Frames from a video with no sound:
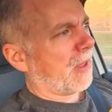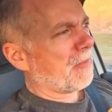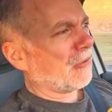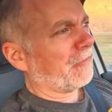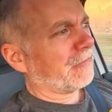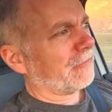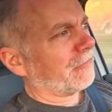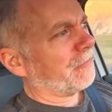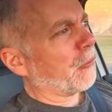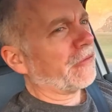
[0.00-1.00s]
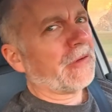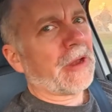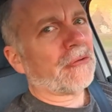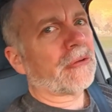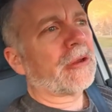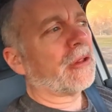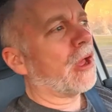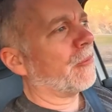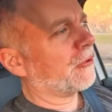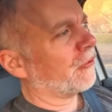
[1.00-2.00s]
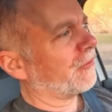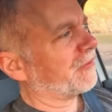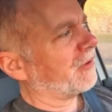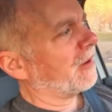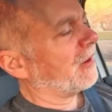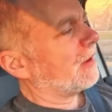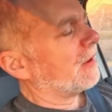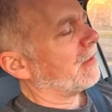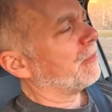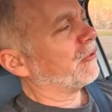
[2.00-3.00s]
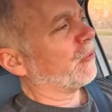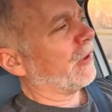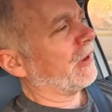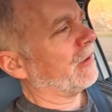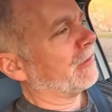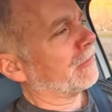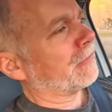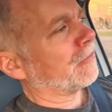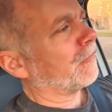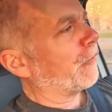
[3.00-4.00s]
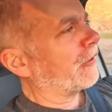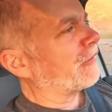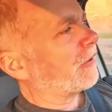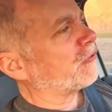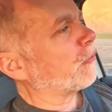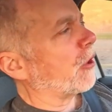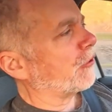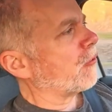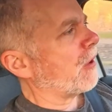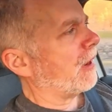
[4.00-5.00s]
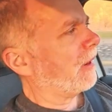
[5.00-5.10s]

about 1,400 kilometers between Fredericton and Toronto,